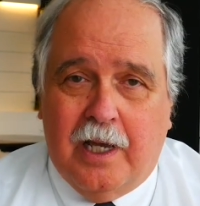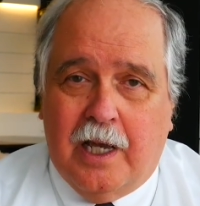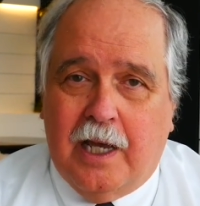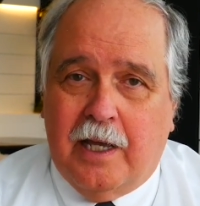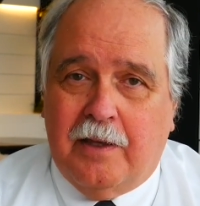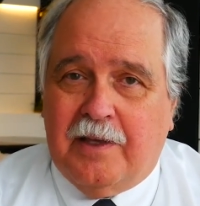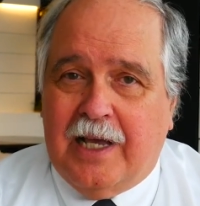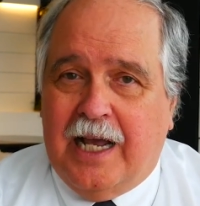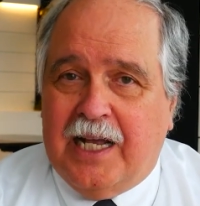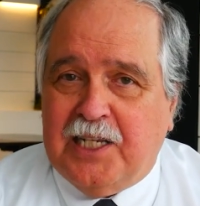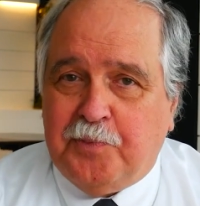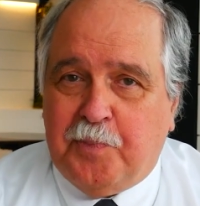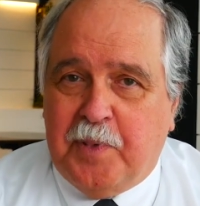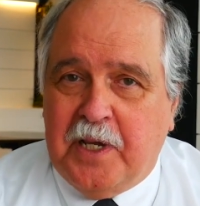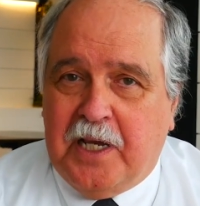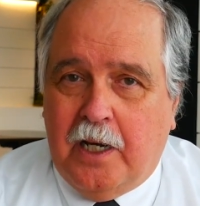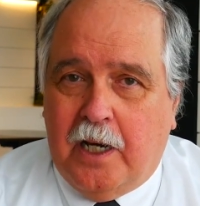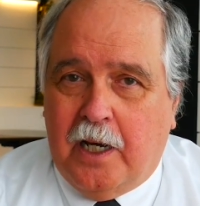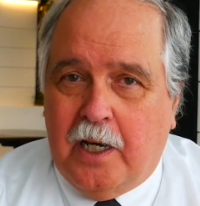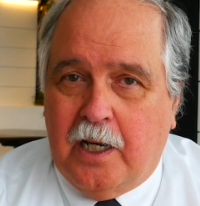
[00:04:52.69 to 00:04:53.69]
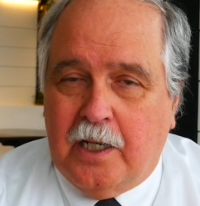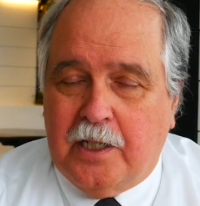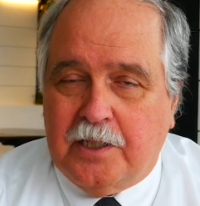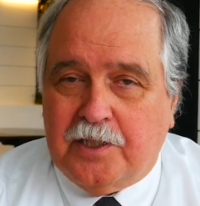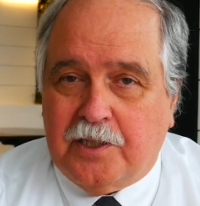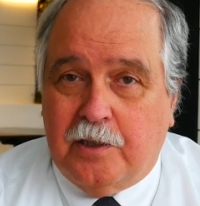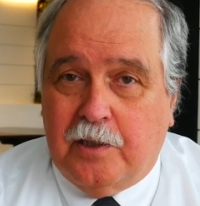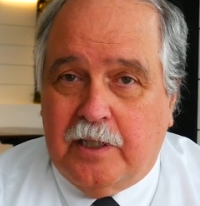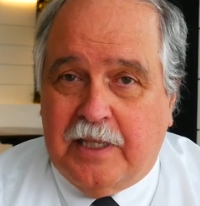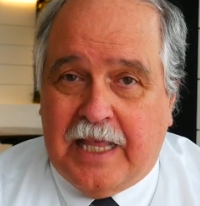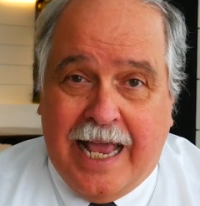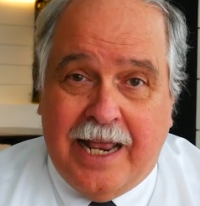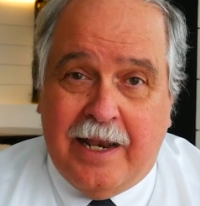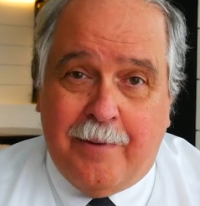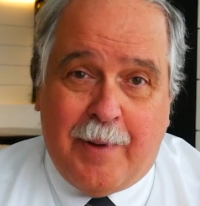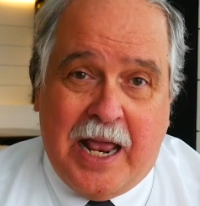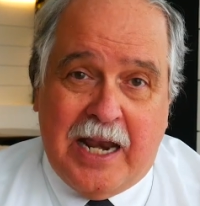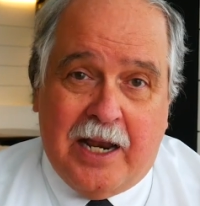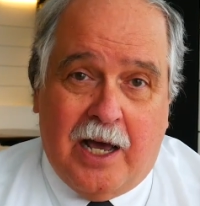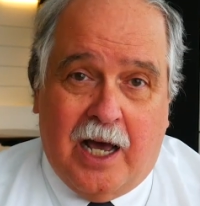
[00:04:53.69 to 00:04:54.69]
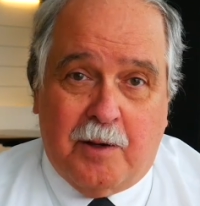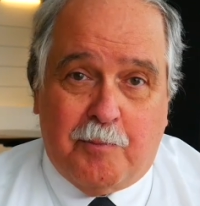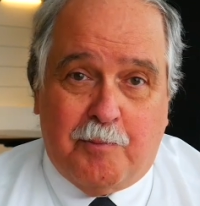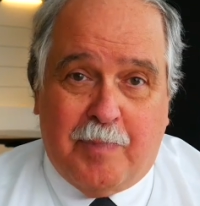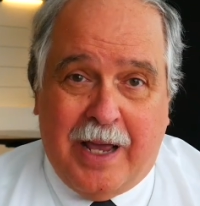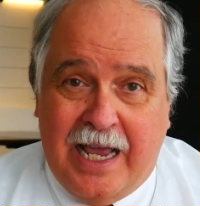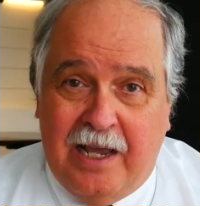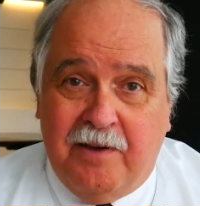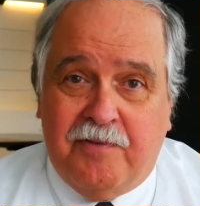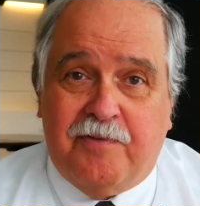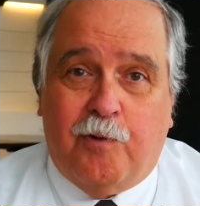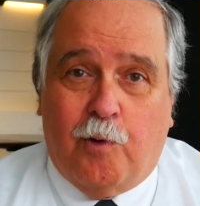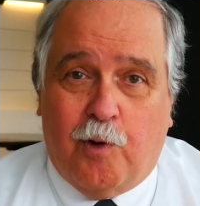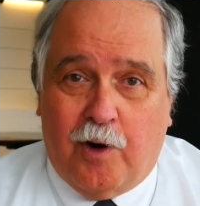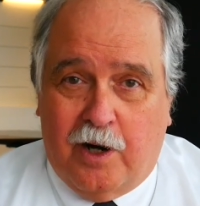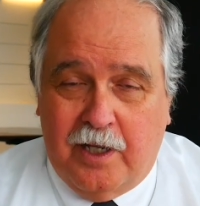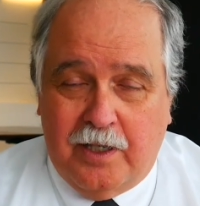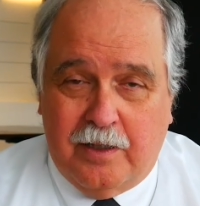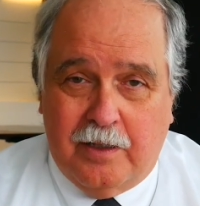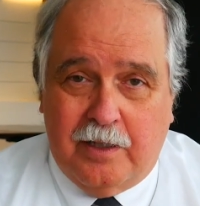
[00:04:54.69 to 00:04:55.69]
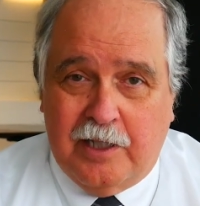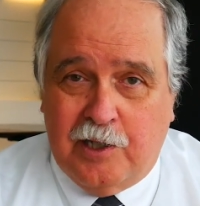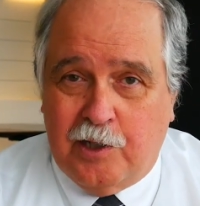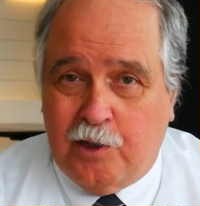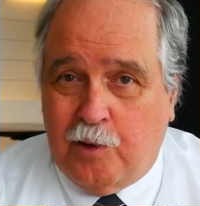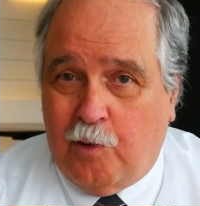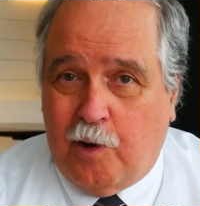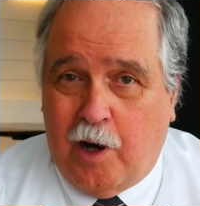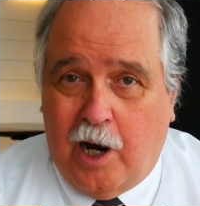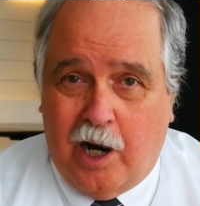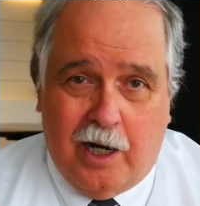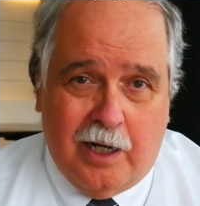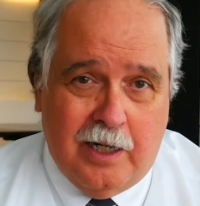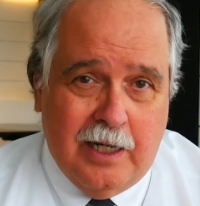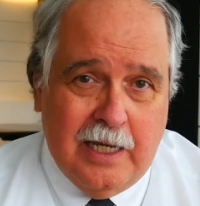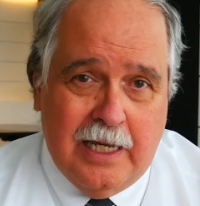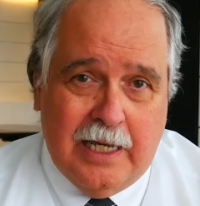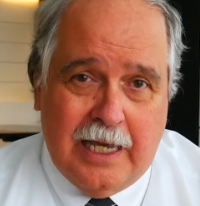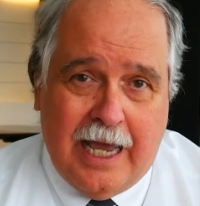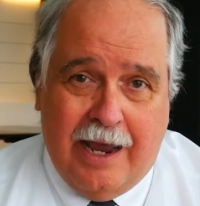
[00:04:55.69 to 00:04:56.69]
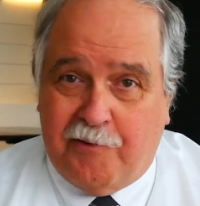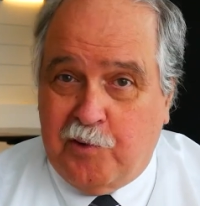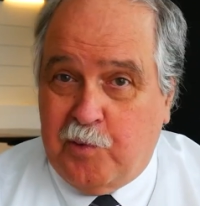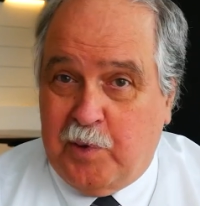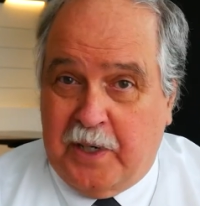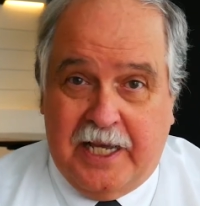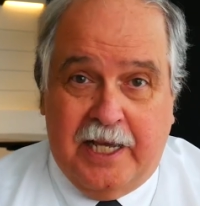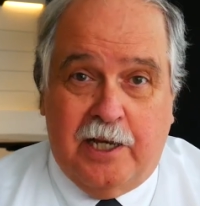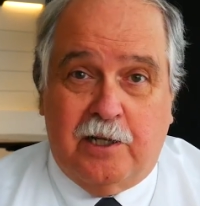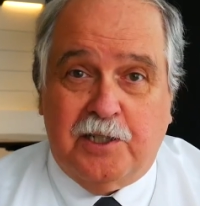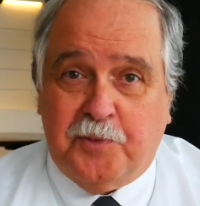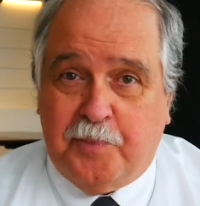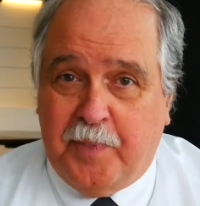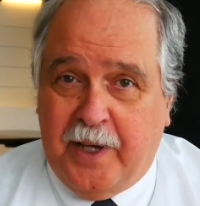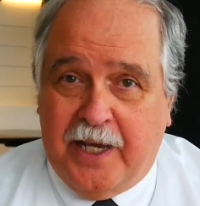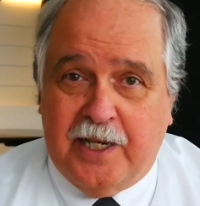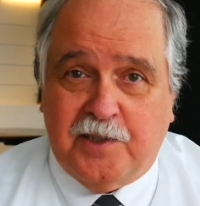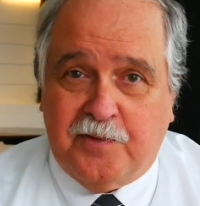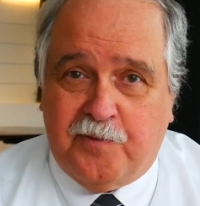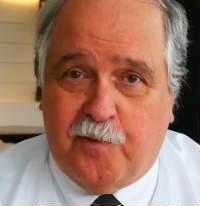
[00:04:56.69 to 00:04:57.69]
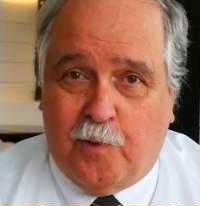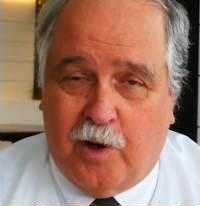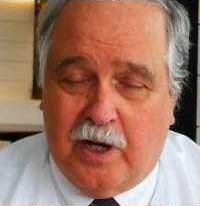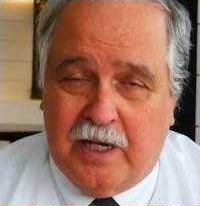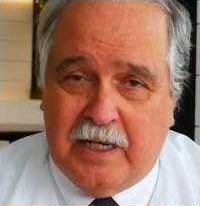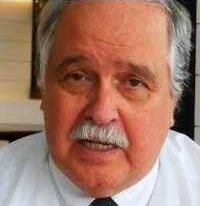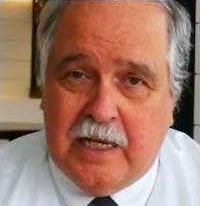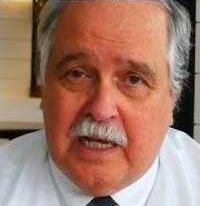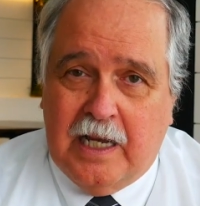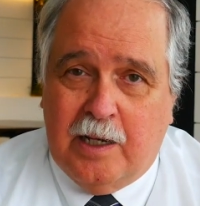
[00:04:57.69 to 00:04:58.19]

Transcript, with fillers: And that's because they may not pay for it. You know, uh, Everybody else pays for it.